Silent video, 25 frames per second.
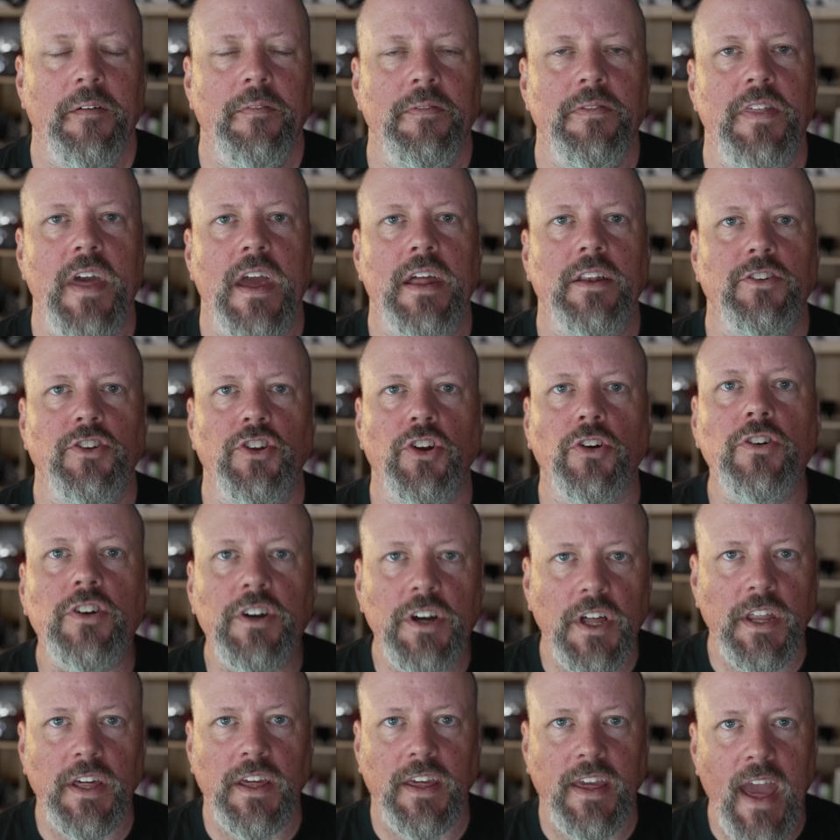then you're
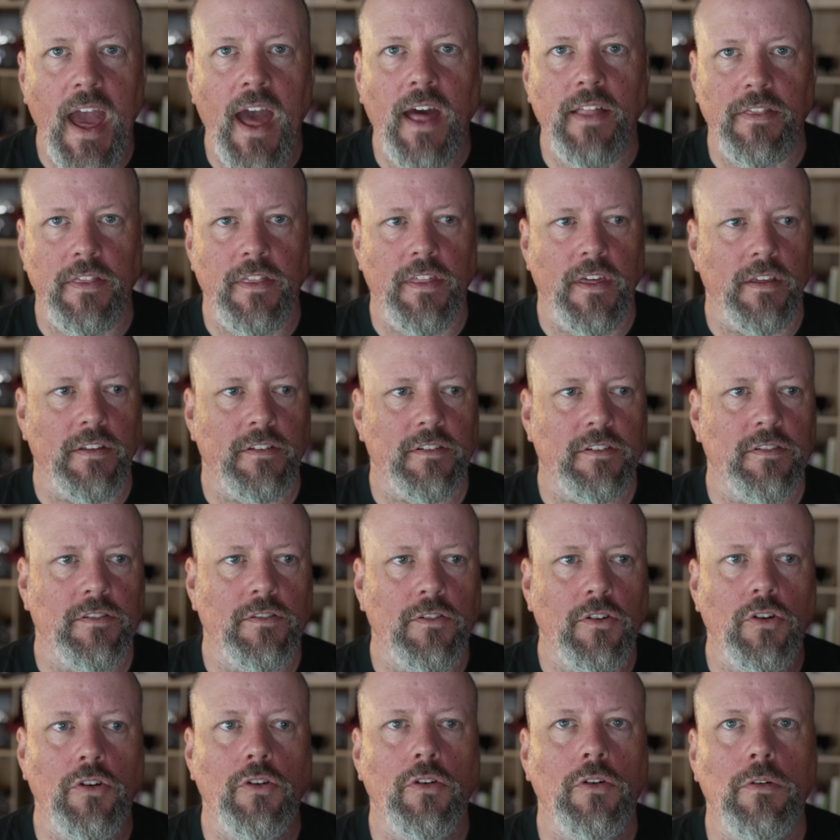going to get this
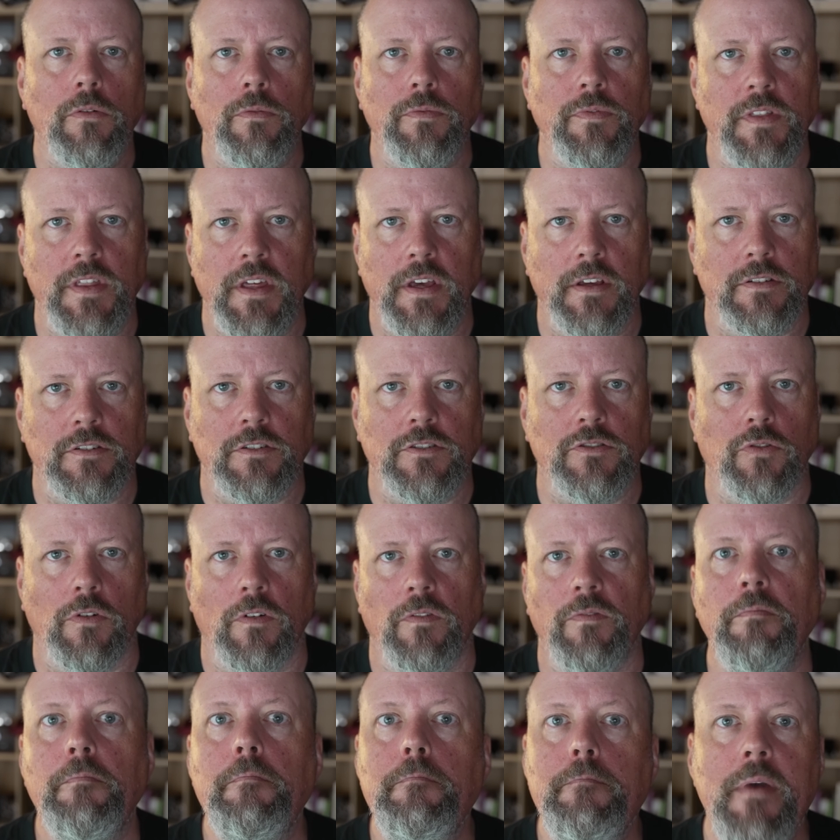this sort
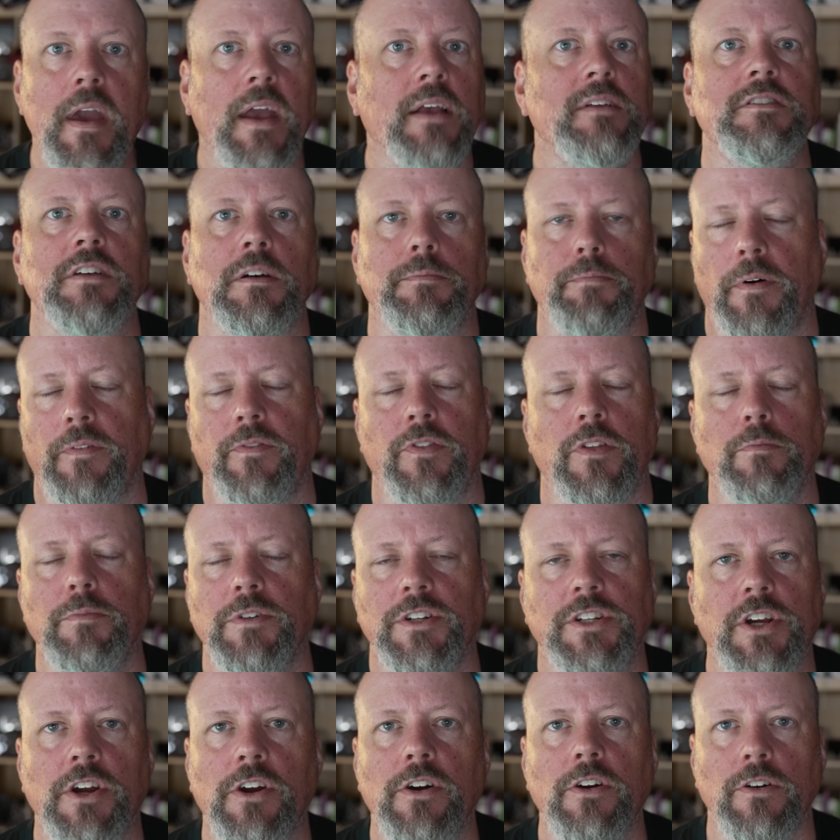of mix up of the
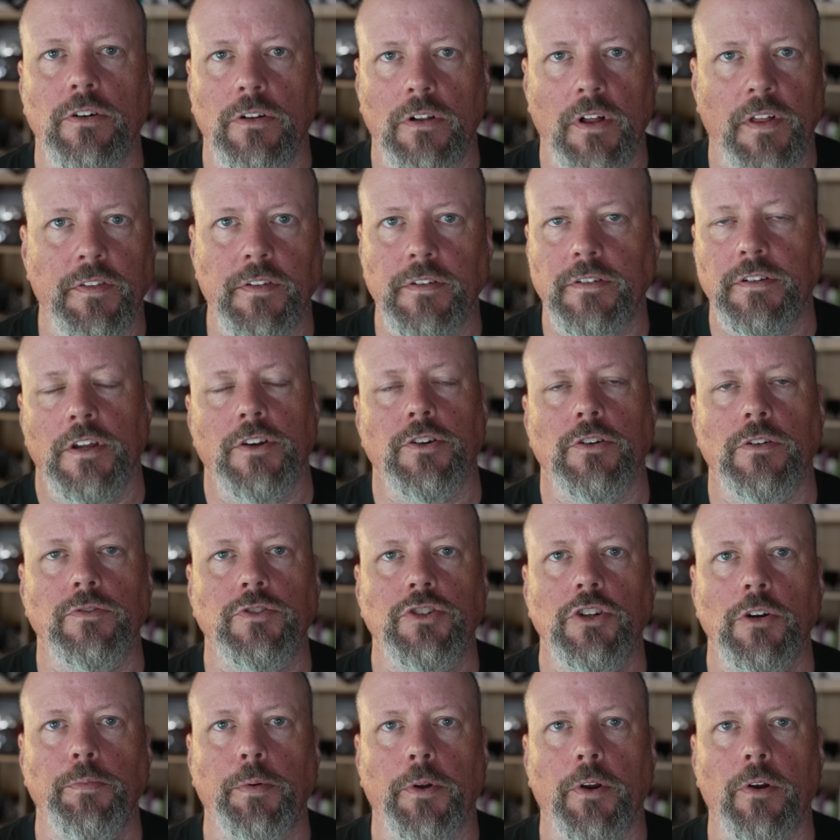material at the center of
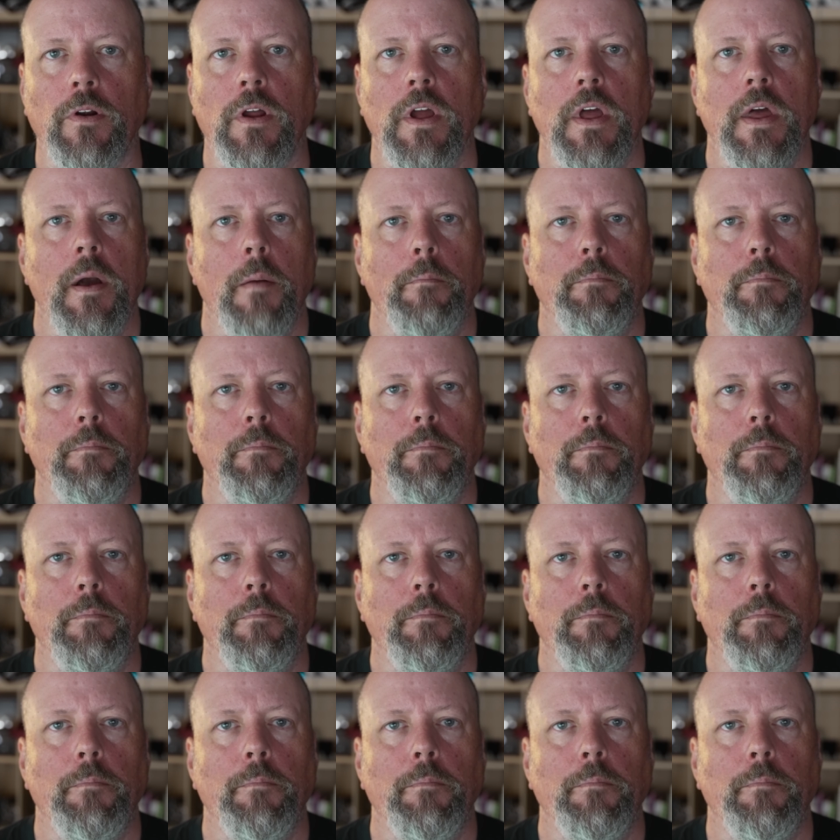Jupiter,